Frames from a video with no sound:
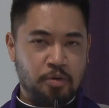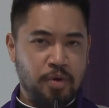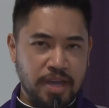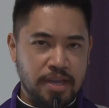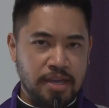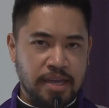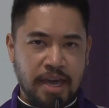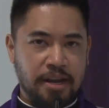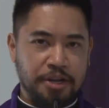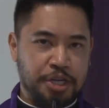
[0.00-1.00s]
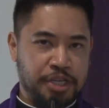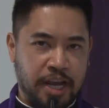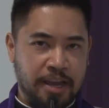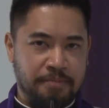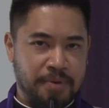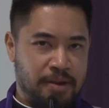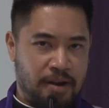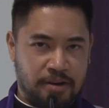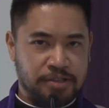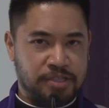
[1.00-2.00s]
We cannot shape
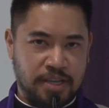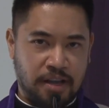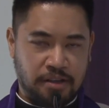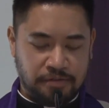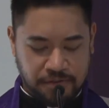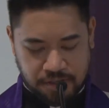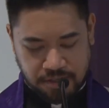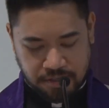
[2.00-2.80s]
ourselves.